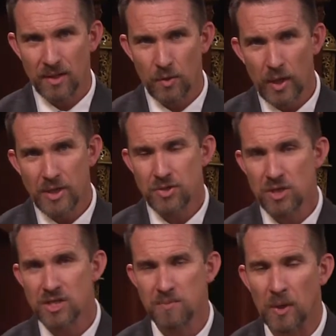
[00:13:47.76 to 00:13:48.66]
that
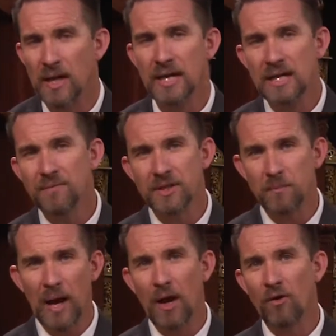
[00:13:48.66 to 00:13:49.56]
Christians believe in the
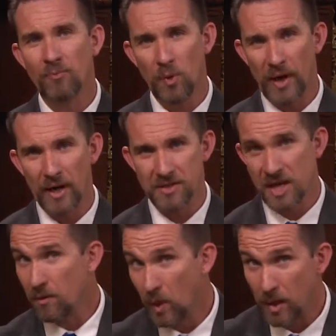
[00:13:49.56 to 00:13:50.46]
power of prayer. Is
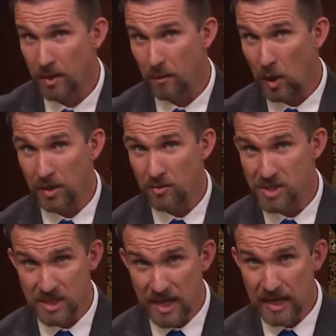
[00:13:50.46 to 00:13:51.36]
anyone among you
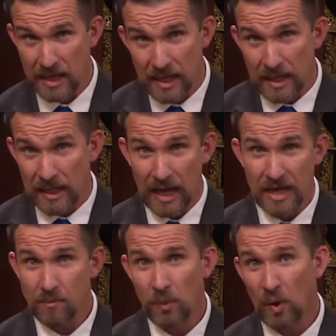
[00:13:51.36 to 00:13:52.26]
sick? Let
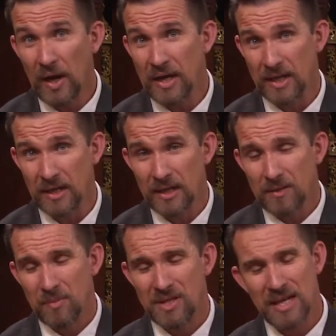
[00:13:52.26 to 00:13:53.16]
him pray.
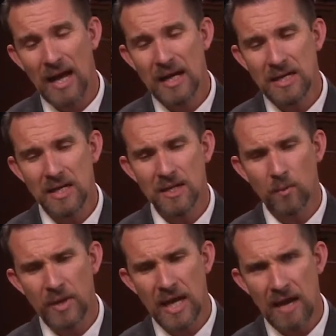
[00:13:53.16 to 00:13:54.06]
But the idea that
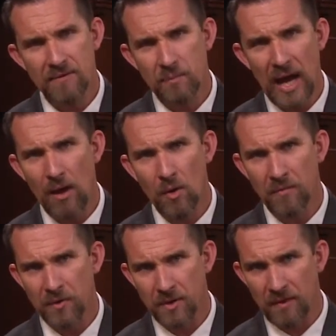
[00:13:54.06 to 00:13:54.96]
we have the power
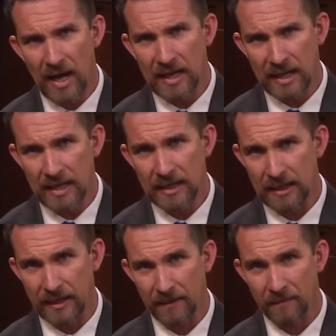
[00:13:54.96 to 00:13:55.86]
for divine
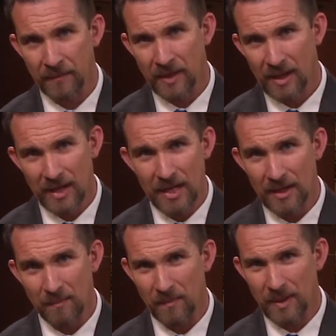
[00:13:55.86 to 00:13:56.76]
healing,
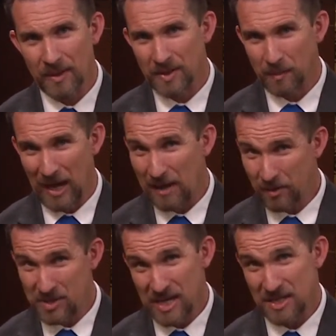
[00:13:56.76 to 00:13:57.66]
again, the
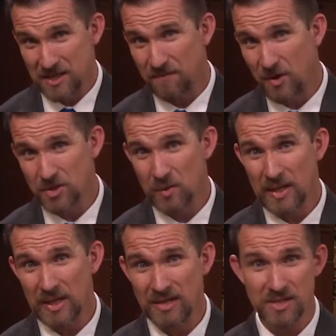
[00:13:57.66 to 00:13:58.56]
Bible says in 1
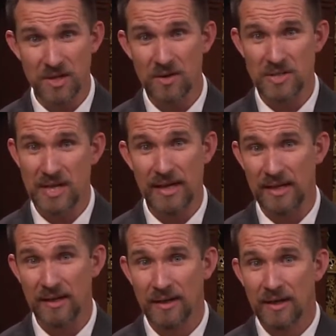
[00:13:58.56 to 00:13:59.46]
Corinthians
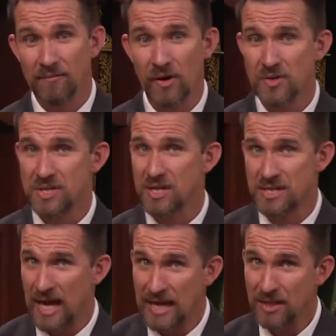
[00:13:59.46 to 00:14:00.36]
13,
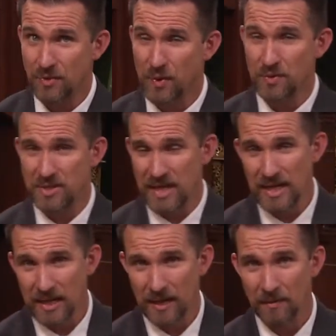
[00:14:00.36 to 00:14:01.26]
verses 8 through
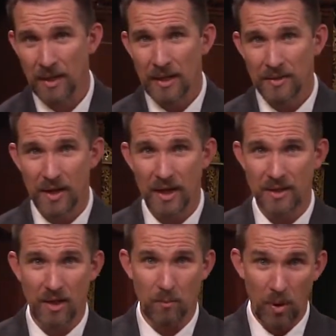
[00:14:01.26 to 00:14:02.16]
10,
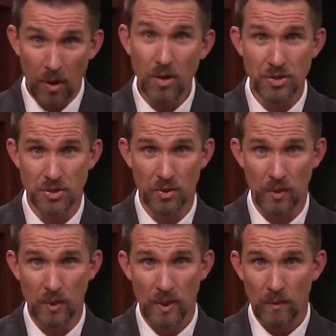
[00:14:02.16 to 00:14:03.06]
that the partial